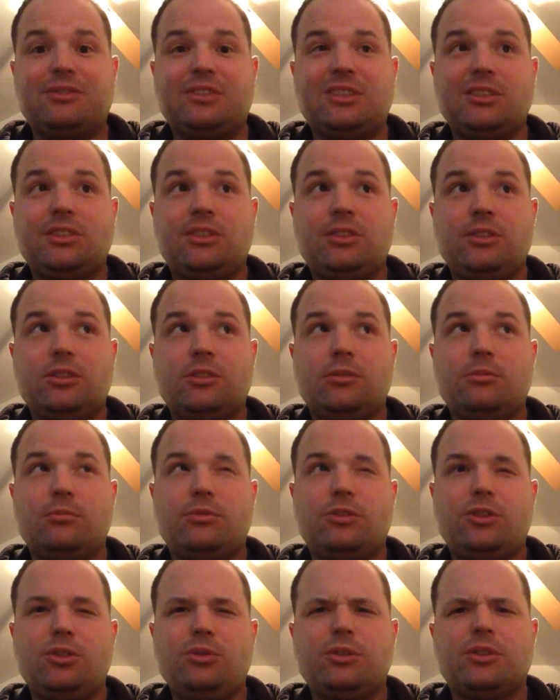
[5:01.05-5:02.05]
sent to
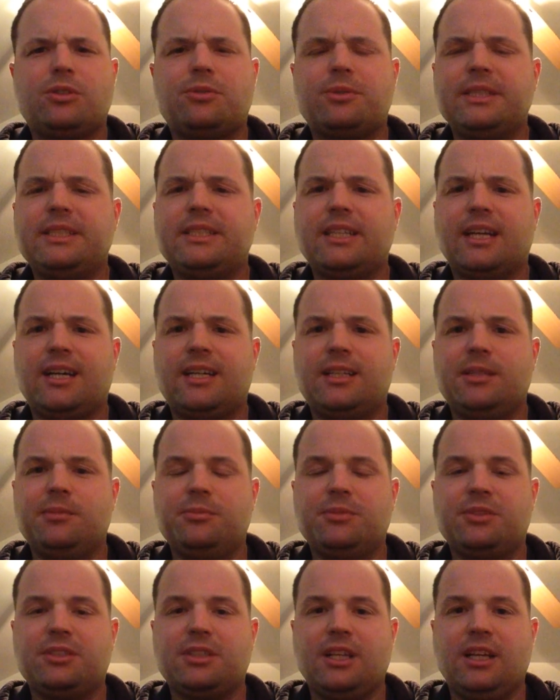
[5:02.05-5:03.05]
him two or three
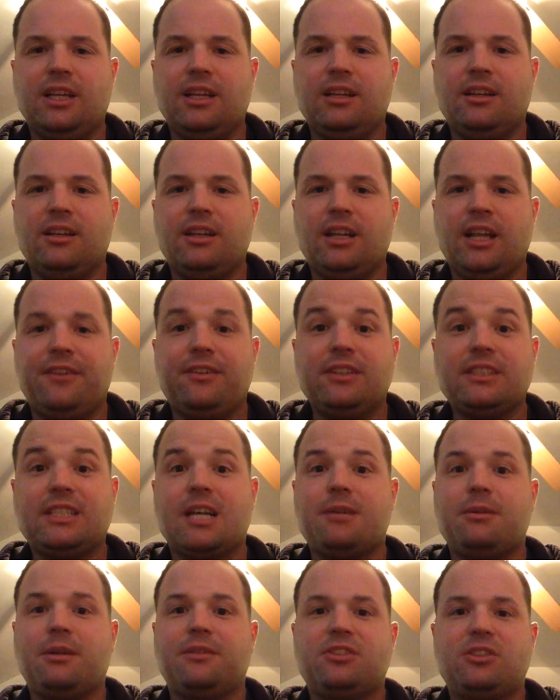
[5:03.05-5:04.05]
times, and every
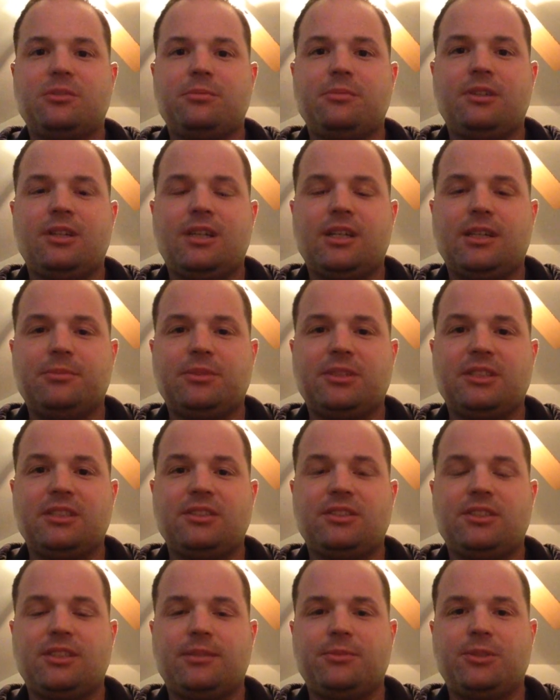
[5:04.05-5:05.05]
time I've
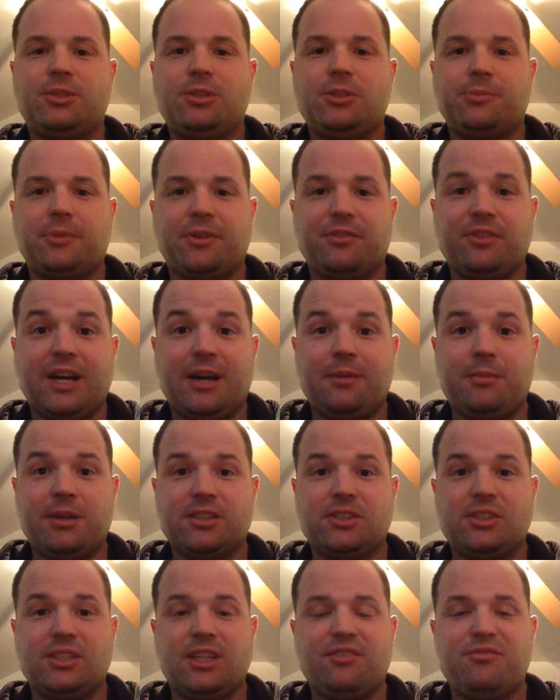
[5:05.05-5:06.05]
sent something to him, I've got
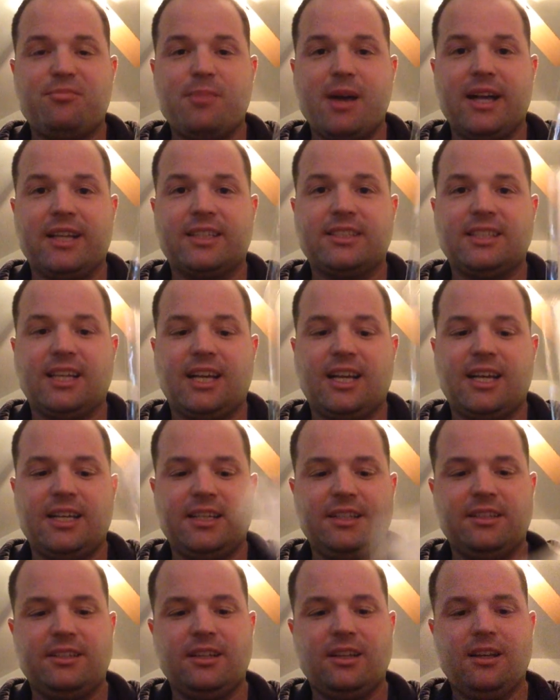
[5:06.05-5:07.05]
my stuff back
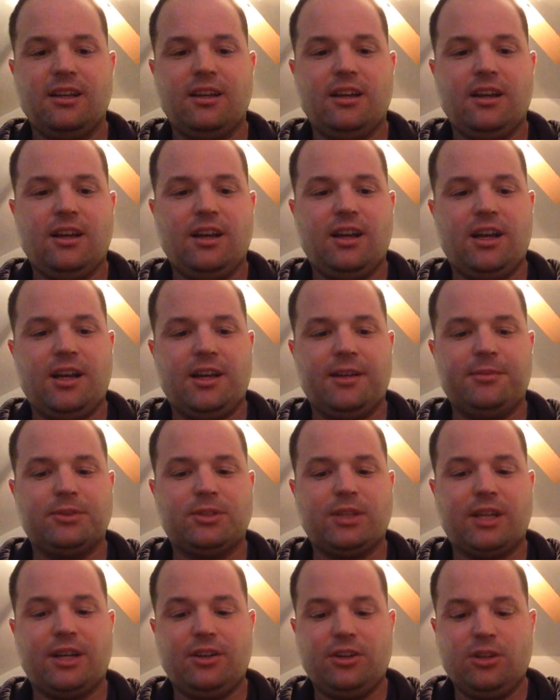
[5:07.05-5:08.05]
signed.
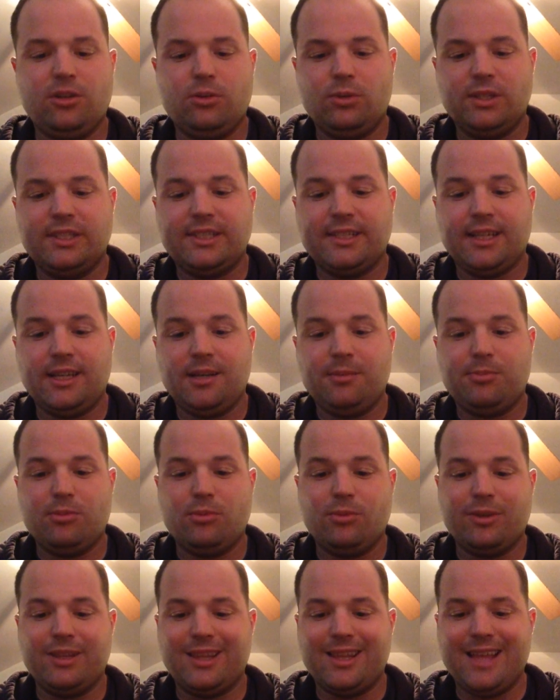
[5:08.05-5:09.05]
So I don't know what's
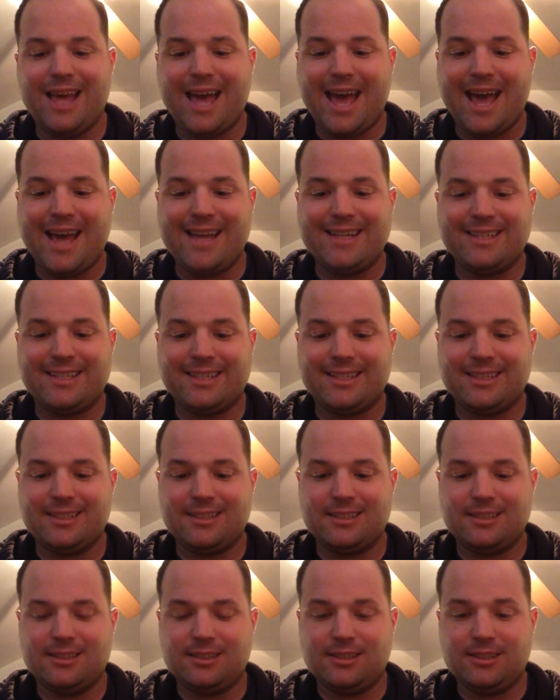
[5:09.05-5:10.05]
up with that.
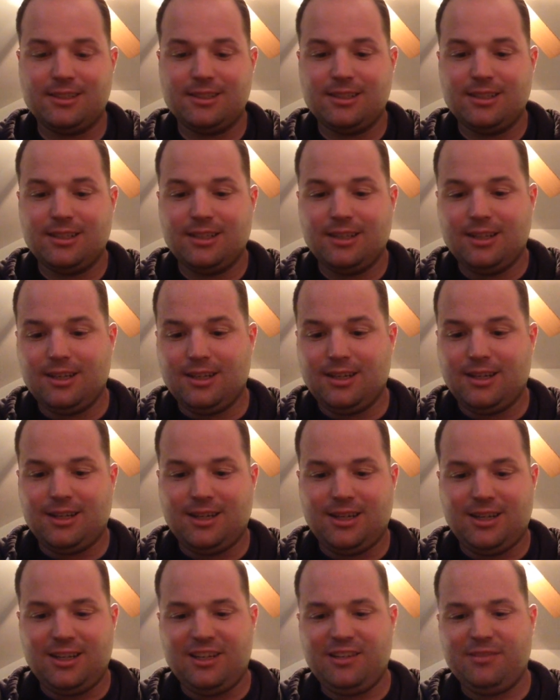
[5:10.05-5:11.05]

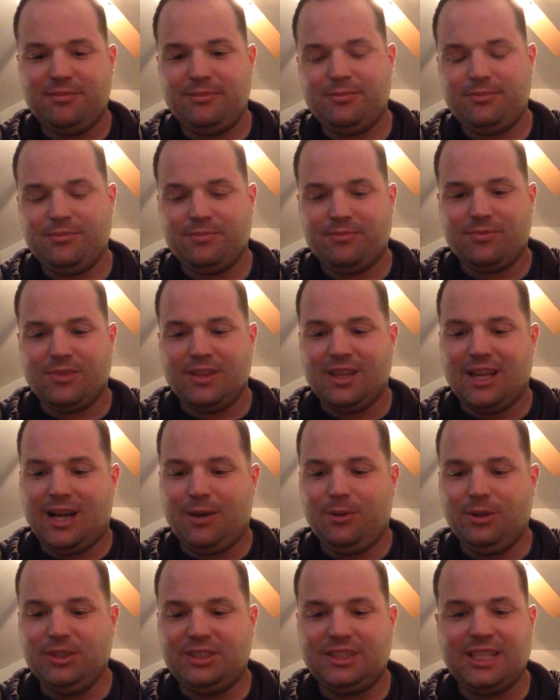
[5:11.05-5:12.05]

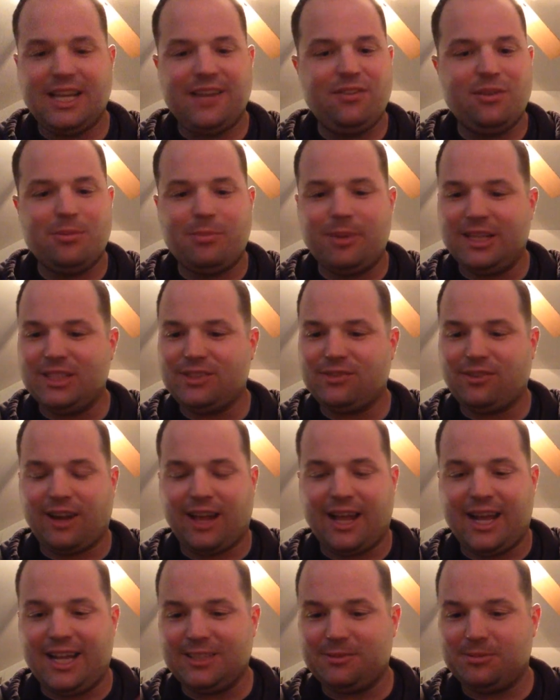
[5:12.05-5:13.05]
I would save the best for
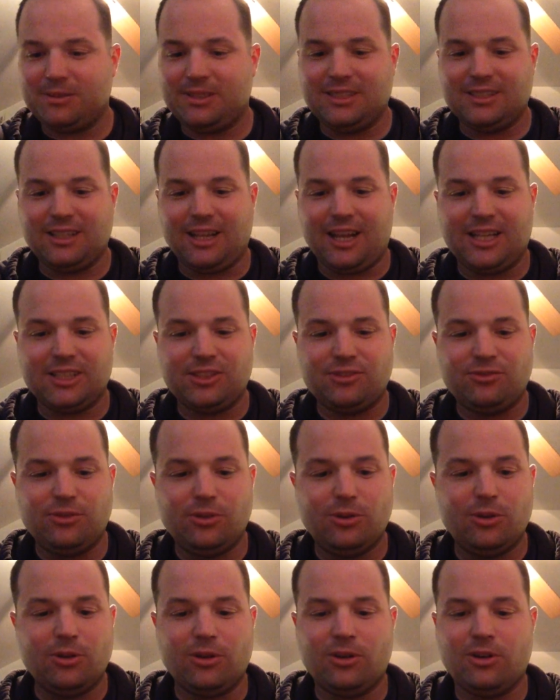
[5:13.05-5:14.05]
last, but these last
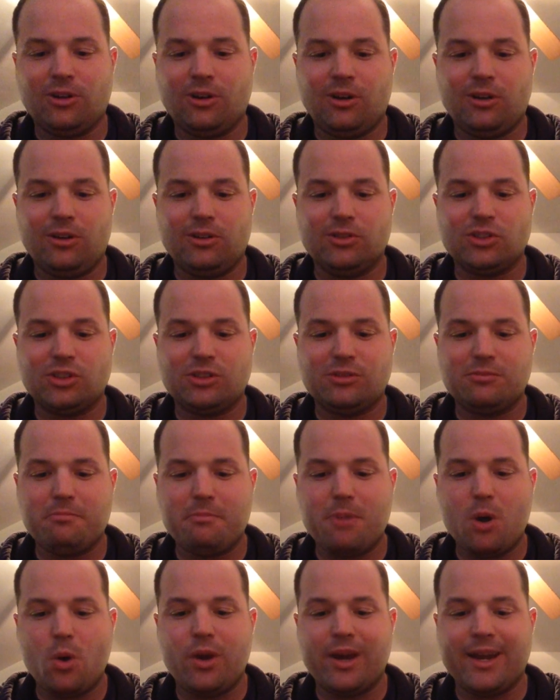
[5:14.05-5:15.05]
four are all
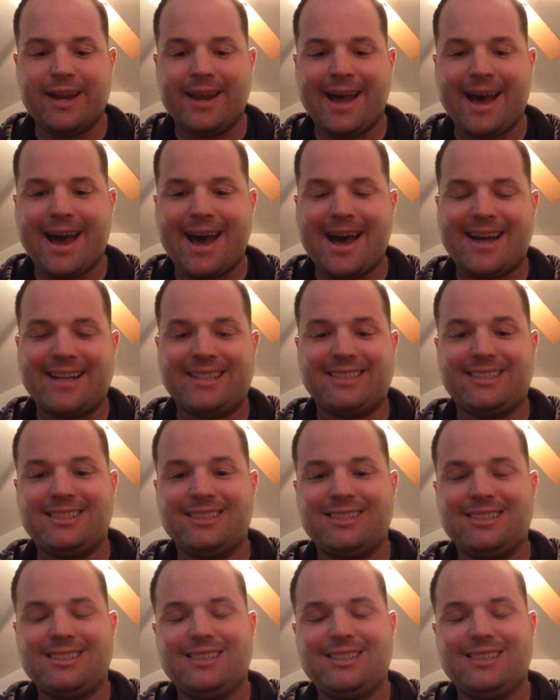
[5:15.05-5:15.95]
smoking hot.